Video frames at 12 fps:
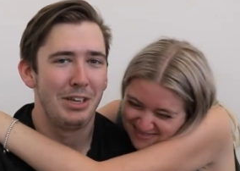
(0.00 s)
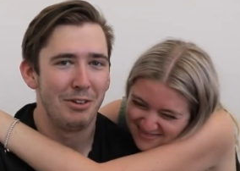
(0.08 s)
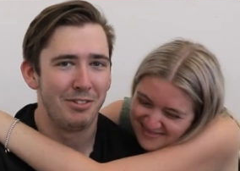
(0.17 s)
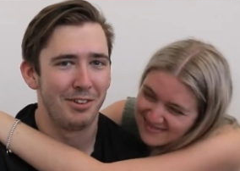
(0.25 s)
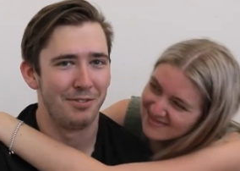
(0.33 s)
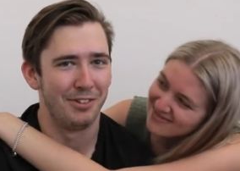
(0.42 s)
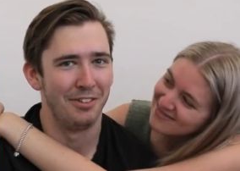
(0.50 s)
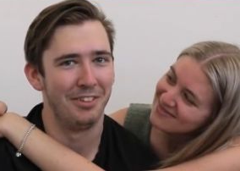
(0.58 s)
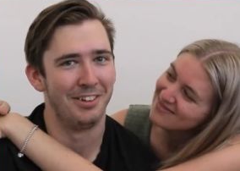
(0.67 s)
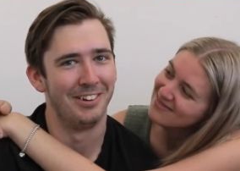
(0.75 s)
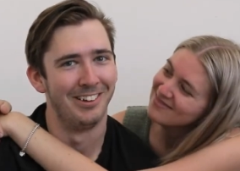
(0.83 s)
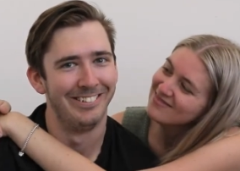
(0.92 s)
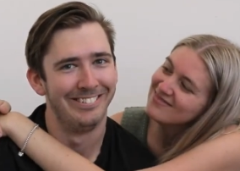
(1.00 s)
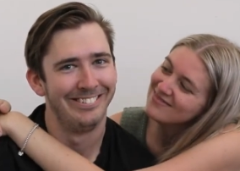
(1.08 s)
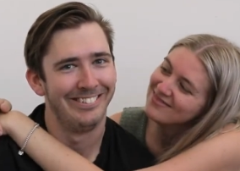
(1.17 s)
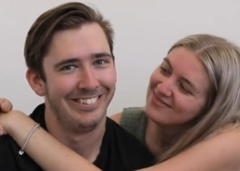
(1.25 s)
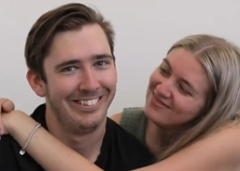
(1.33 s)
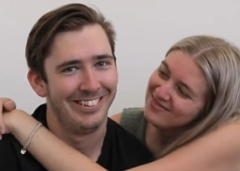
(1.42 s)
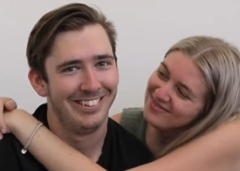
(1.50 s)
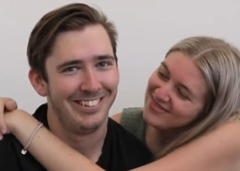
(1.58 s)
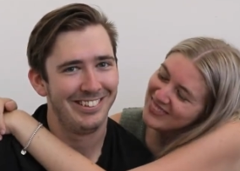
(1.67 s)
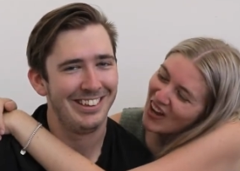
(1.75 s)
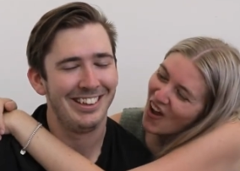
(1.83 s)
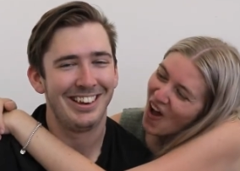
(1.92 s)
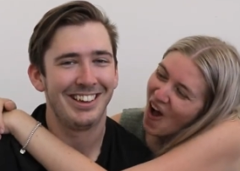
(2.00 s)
Speaker 1: beautiful thought. See you